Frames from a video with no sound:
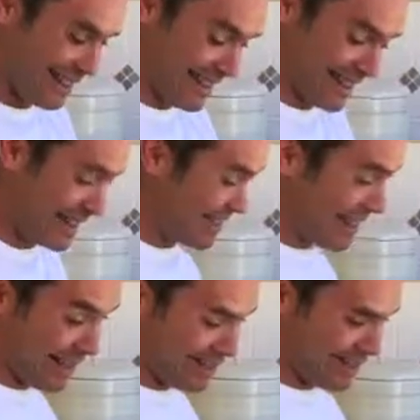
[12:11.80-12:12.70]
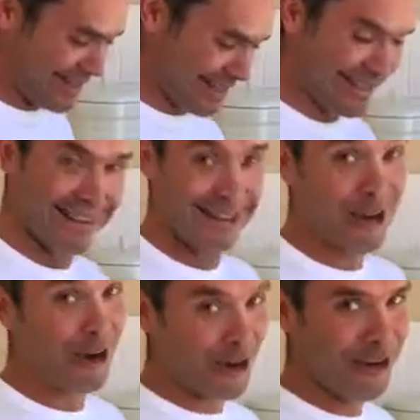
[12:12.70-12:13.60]
This is heaven
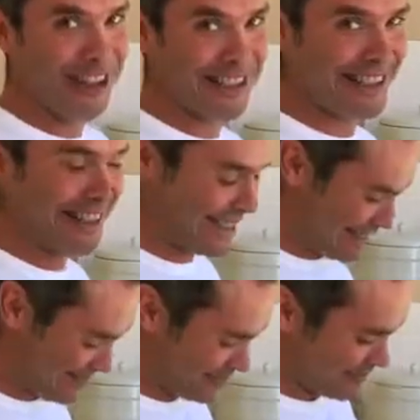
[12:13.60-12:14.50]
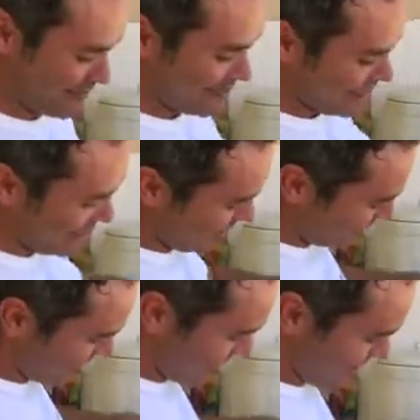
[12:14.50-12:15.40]
on earth. Look at